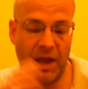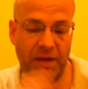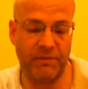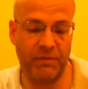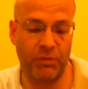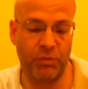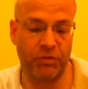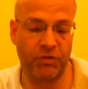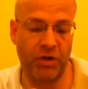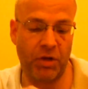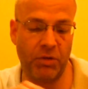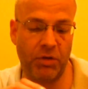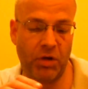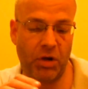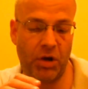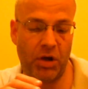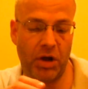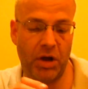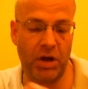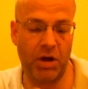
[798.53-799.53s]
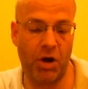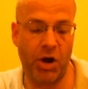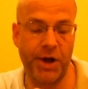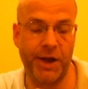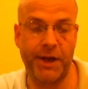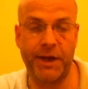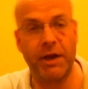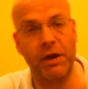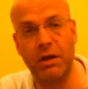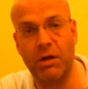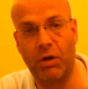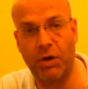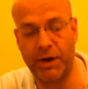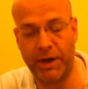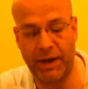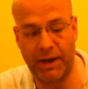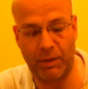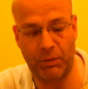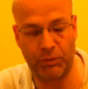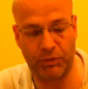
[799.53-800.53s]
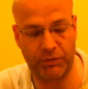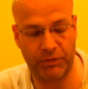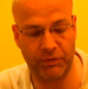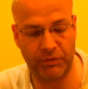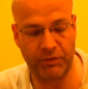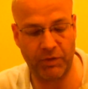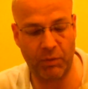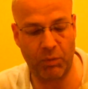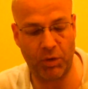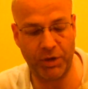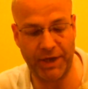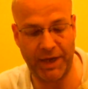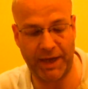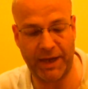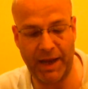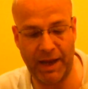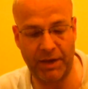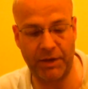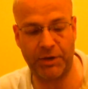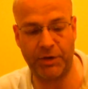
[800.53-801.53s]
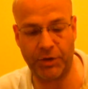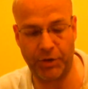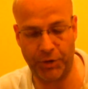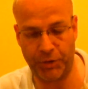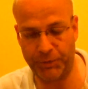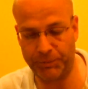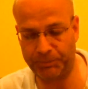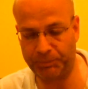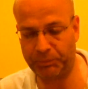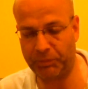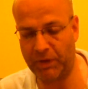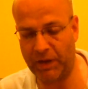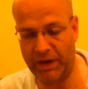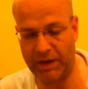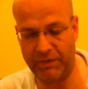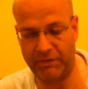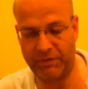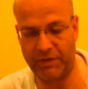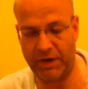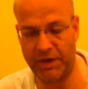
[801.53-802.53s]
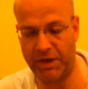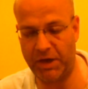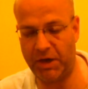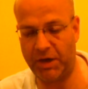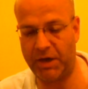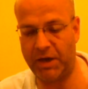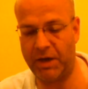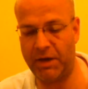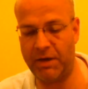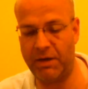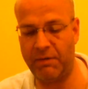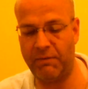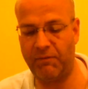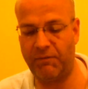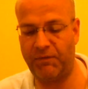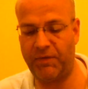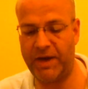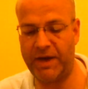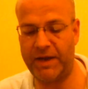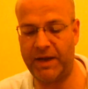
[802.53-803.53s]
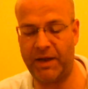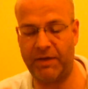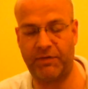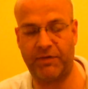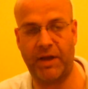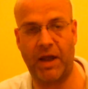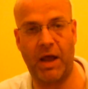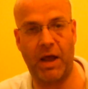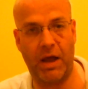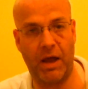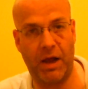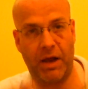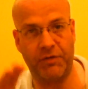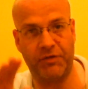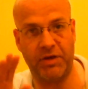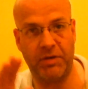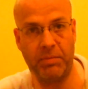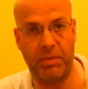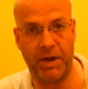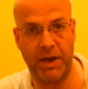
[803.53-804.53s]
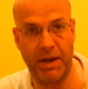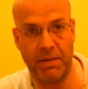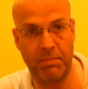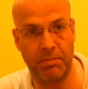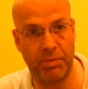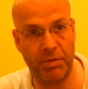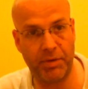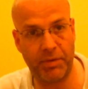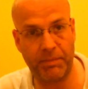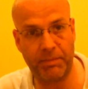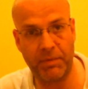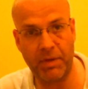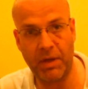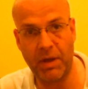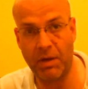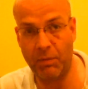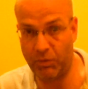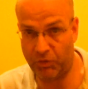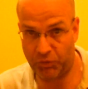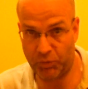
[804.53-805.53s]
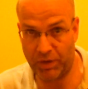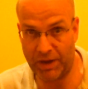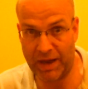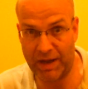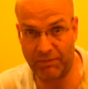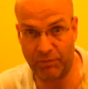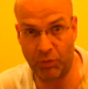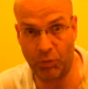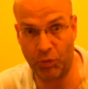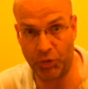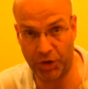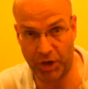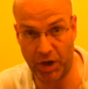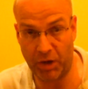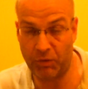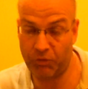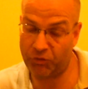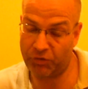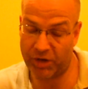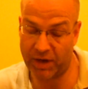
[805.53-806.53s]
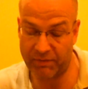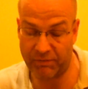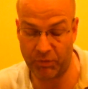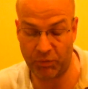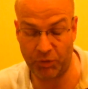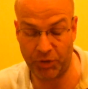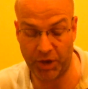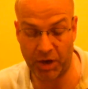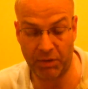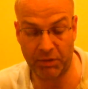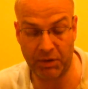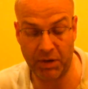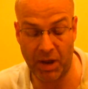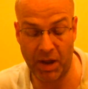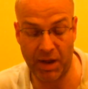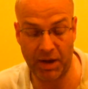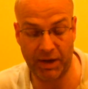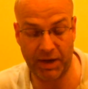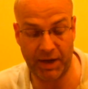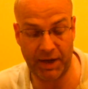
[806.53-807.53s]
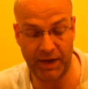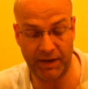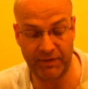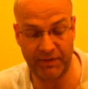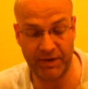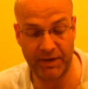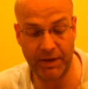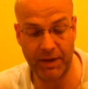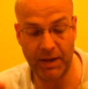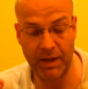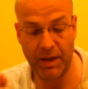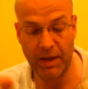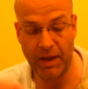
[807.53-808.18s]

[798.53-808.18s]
You've also got a line in and a line out, so what you can do is that you can feed it a SCART RGB input, which will have audio, should have audio connected,